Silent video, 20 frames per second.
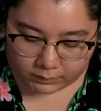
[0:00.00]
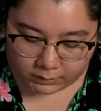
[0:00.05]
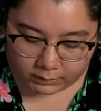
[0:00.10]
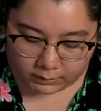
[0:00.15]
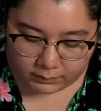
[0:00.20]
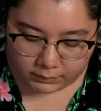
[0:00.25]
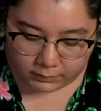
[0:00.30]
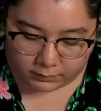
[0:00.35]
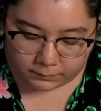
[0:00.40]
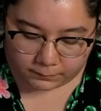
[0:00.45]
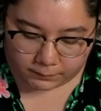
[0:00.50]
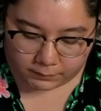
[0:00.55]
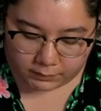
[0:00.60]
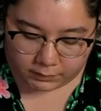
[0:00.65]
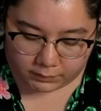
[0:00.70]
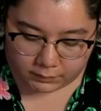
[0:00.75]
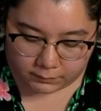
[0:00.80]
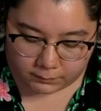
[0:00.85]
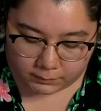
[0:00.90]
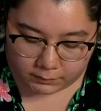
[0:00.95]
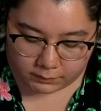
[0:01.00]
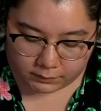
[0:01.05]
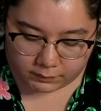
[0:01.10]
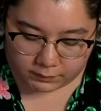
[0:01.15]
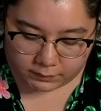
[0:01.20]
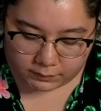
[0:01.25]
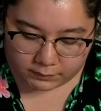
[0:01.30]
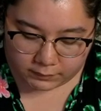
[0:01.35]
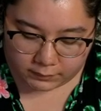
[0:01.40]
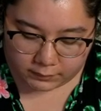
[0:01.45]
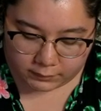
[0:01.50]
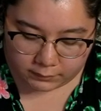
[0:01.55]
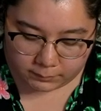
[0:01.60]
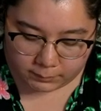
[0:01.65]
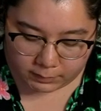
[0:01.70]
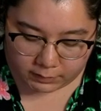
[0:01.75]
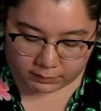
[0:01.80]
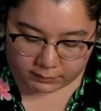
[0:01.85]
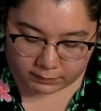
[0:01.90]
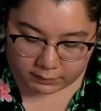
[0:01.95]
I think for this one, since this
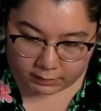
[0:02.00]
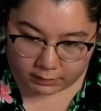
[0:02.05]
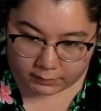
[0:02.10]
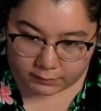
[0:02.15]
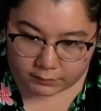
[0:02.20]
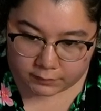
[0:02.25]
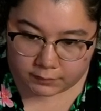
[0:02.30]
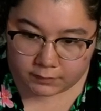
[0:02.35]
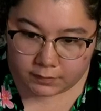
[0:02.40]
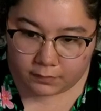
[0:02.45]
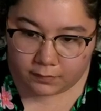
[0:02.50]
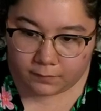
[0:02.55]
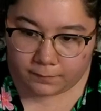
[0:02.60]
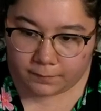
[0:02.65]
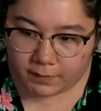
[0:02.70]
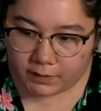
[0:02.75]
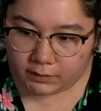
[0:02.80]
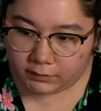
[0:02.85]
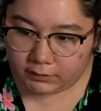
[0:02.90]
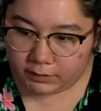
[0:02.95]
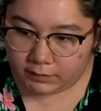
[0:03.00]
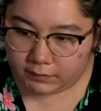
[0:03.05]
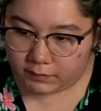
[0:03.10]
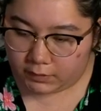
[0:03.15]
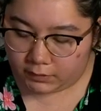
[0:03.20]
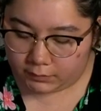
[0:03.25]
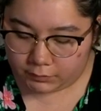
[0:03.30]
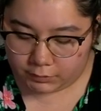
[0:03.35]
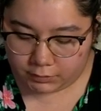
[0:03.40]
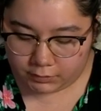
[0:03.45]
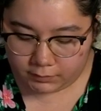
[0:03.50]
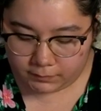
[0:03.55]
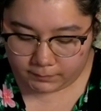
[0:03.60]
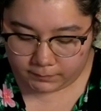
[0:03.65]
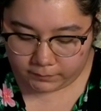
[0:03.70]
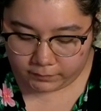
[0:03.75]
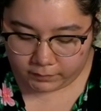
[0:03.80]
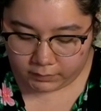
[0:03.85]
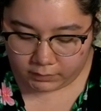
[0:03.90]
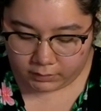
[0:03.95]
one has like a snow feather-like texture,
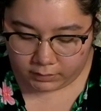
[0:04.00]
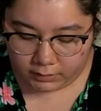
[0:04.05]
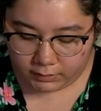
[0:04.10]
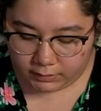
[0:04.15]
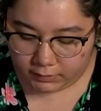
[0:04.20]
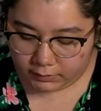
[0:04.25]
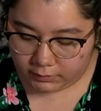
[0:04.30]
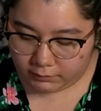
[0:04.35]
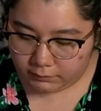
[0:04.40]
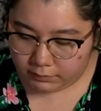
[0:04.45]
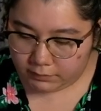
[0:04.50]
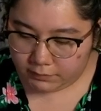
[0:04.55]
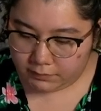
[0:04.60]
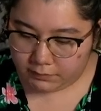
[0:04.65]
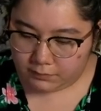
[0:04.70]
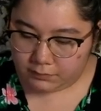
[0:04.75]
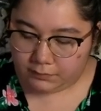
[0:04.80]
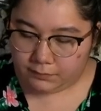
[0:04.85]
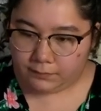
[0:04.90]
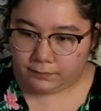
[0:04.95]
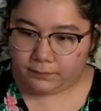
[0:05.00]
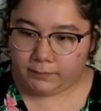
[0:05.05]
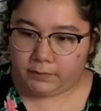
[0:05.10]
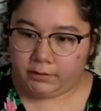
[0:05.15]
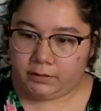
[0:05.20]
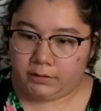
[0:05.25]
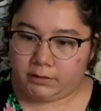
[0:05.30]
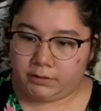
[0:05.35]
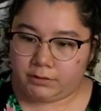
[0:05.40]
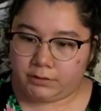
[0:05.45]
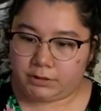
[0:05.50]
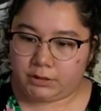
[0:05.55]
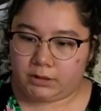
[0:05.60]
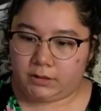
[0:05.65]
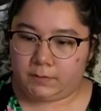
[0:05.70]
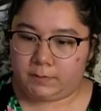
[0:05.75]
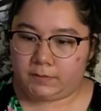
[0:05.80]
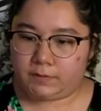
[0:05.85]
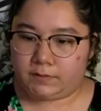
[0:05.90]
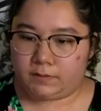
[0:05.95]
I kind of want to do fleur
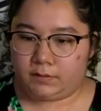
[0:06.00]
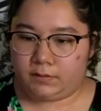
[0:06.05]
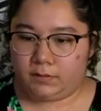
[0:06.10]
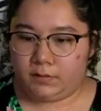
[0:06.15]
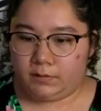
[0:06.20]
shapes.